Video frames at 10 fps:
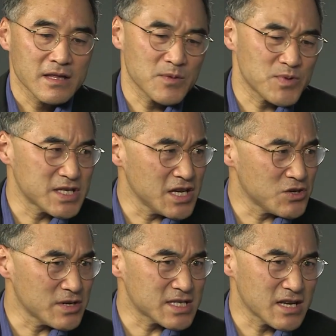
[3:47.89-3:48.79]
The
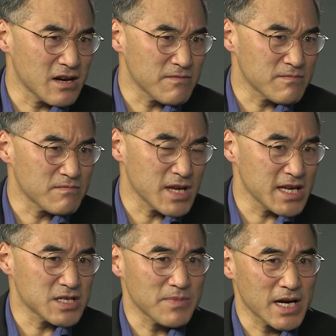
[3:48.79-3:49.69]
procedure itself
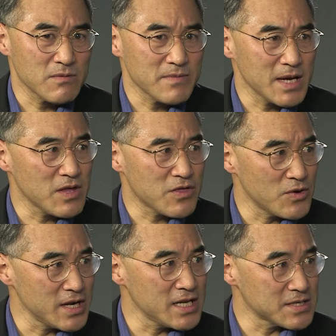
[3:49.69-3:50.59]
takes about maybe
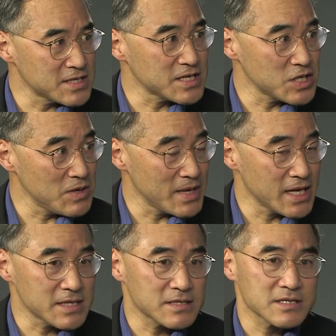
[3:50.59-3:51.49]
30 to 60
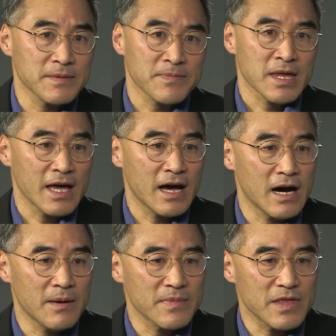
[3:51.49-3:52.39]
minutes.
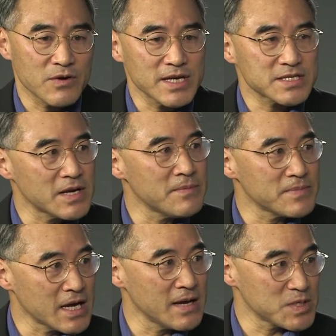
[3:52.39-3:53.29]
There is
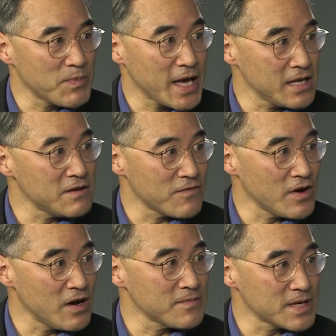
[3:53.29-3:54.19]
sometimes pain
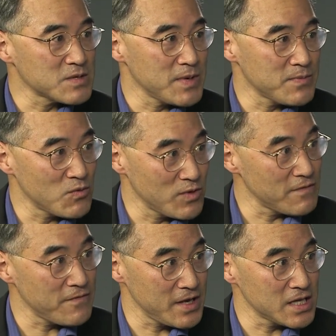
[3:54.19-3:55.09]
involved because people will
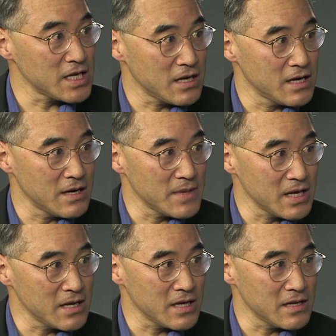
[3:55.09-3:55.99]
feel it
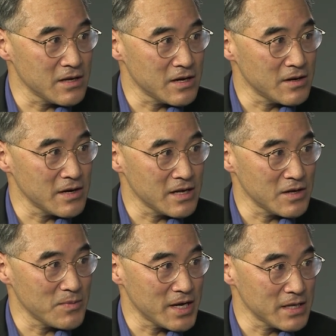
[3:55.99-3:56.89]
in
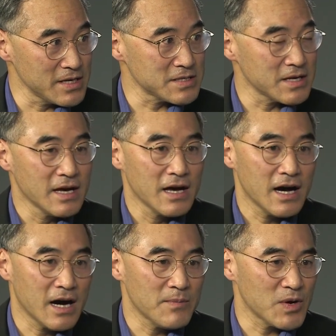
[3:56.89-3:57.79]
their bellies,
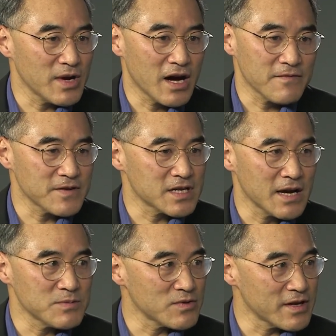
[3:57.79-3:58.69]
but we
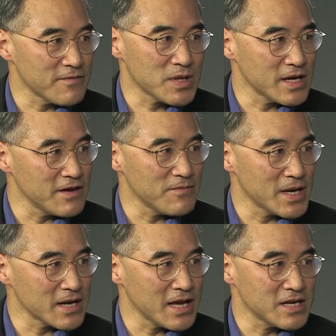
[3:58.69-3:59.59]
oftentimes will give plenty of
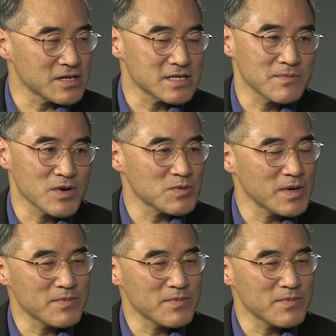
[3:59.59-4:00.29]
medications, and most